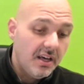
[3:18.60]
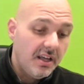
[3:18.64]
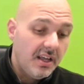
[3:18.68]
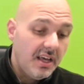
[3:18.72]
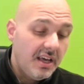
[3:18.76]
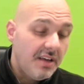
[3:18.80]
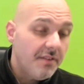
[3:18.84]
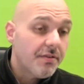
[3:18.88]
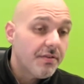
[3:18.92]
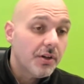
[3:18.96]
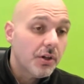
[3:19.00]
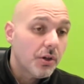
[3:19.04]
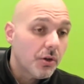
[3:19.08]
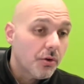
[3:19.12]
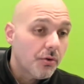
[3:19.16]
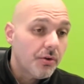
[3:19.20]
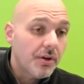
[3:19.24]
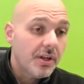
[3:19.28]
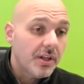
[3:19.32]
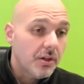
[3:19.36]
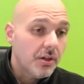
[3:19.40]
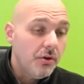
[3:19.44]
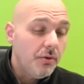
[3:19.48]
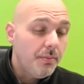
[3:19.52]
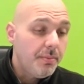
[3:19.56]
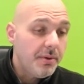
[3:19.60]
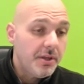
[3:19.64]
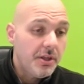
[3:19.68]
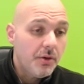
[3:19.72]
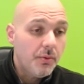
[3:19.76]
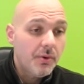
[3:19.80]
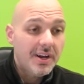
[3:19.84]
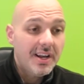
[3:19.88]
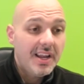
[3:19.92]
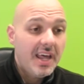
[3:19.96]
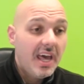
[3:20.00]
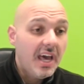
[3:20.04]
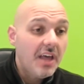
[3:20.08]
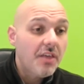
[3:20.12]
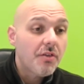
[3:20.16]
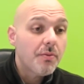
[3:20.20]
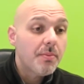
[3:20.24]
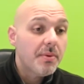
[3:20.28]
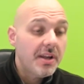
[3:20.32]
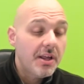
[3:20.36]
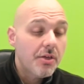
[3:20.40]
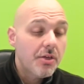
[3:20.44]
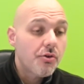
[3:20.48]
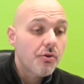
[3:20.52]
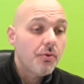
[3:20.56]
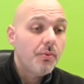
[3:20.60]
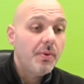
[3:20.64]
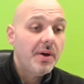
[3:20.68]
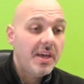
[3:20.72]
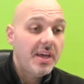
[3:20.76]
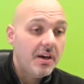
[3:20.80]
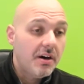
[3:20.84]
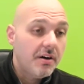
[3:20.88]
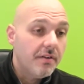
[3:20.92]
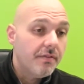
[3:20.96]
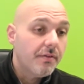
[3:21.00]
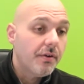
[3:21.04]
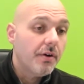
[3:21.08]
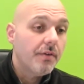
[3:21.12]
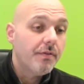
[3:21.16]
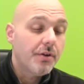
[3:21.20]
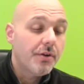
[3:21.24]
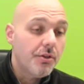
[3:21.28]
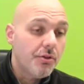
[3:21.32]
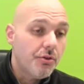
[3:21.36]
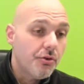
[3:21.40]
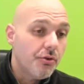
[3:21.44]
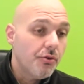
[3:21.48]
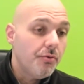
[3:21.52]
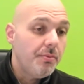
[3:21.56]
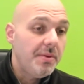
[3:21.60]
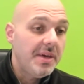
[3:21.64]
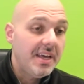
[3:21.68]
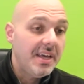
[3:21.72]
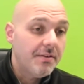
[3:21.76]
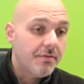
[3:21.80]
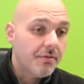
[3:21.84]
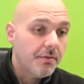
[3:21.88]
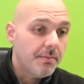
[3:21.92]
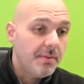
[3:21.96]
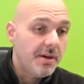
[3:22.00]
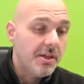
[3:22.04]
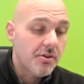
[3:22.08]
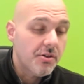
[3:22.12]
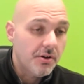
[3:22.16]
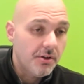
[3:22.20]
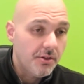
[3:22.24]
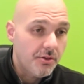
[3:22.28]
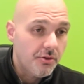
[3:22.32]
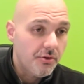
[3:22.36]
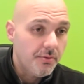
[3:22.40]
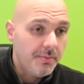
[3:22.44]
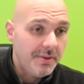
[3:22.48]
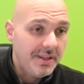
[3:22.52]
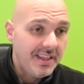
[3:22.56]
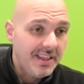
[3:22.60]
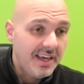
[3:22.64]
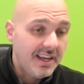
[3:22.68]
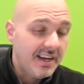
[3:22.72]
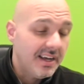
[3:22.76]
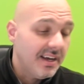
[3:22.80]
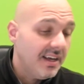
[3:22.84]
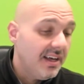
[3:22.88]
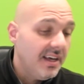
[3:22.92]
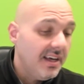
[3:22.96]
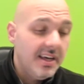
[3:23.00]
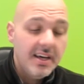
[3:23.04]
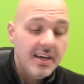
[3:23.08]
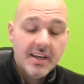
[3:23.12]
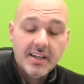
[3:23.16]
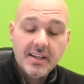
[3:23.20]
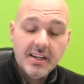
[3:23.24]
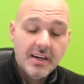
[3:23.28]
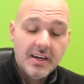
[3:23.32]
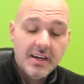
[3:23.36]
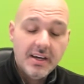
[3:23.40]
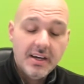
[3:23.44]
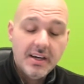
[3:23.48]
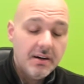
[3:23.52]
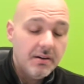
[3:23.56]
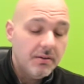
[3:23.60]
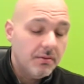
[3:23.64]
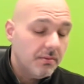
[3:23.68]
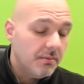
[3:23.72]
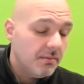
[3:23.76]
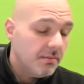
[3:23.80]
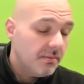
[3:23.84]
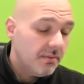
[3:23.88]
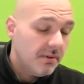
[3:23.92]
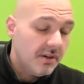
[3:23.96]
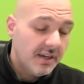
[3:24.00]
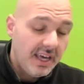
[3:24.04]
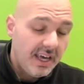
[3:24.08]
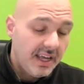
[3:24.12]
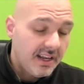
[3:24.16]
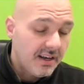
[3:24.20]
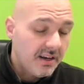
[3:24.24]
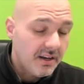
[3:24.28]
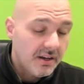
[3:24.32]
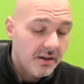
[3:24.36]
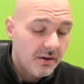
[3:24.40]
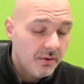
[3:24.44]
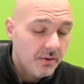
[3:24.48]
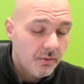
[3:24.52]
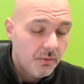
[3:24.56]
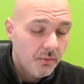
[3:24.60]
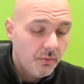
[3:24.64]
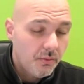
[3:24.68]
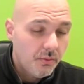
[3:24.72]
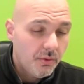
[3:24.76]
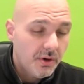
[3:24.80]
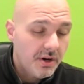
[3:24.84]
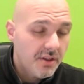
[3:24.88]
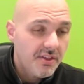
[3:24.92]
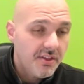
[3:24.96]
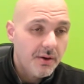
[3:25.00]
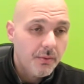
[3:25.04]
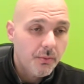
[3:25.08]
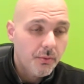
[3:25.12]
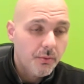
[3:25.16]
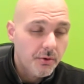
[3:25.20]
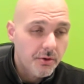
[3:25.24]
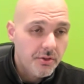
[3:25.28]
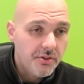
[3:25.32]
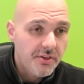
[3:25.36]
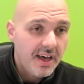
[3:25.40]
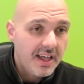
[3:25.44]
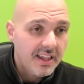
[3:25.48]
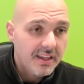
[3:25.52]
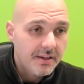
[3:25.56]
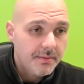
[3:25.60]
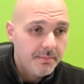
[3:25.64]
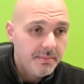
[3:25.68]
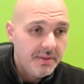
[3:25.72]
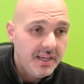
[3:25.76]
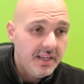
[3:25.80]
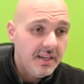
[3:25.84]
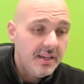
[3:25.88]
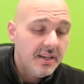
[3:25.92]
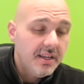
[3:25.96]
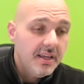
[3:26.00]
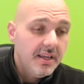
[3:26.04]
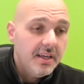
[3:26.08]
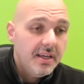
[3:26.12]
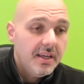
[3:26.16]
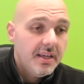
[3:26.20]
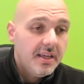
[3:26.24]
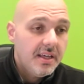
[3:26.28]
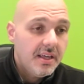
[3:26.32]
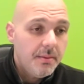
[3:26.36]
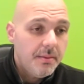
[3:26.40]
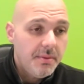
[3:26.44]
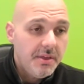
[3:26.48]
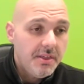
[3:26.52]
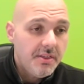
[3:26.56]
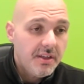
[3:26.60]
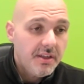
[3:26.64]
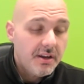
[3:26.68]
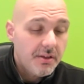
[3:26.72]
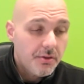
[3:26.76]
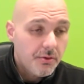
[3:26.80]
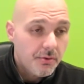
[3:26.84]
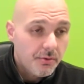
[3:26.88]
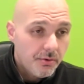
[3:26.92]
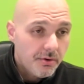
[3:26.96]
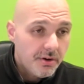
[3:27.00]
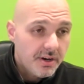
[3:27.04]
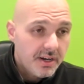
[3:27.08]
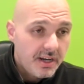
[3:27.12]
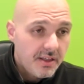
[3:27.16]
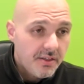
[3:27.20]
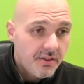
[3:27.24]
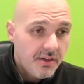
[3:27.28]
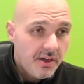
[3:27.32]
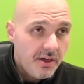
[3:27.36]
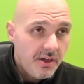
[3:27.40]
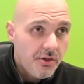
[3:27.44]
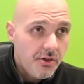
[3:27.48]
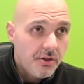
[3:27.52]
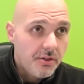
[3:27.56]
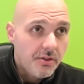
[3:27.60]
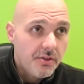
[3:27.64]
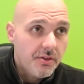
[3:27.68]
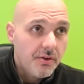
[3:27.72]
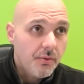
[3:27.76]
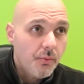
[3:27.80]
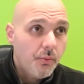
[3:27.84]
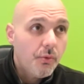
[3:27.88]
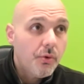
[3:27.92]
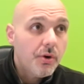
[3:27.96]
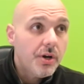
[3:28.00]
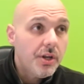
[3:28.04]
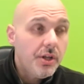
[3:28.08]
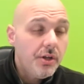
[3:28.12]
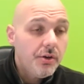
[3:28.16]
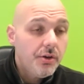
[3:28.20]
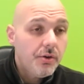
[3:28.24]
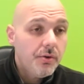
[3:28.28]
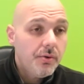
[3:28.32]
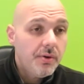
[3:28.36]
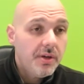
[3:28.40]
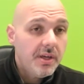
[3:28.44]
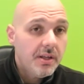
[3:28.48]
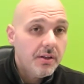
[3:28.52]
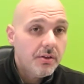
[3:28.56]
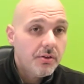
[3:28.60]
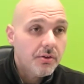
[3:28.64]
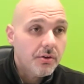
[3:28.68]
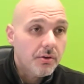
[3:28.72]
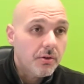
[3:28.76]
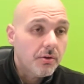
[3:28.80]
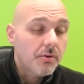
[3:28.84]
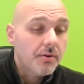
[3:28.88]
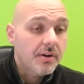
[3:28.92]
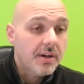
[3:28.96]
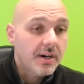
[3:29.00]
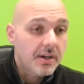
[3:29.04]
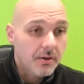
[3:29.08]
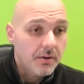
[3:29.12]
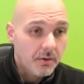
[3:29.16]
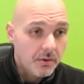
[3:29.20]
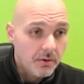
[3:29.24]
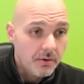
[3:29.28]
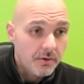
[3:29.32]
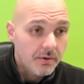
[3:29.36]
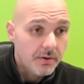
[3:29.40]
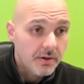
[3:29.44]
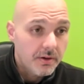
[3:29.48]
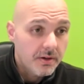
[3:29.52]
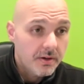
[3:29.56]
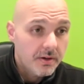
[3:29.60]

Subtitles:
infinite learning loop, and you want an exponential way of consuming information, consuming data. Now, again, what does that word salad mean? It means that as an organization, so what are you doing to learn how to learn?